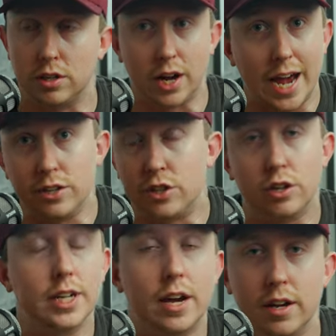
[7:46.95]
or had to
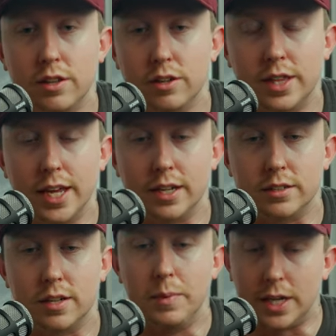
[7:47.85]
turn down other
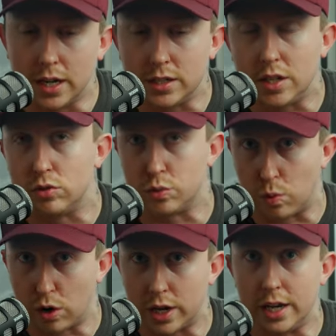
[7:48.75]
things because he was
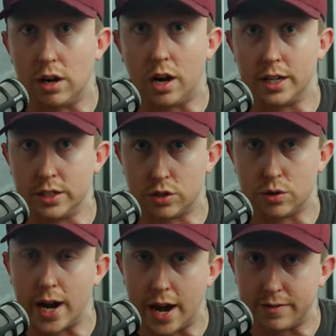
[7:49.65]
working on his
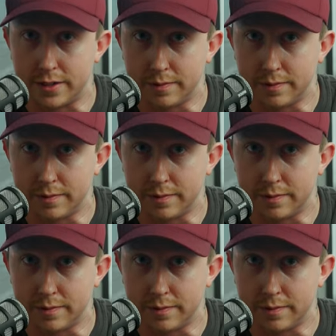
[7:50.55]
craft,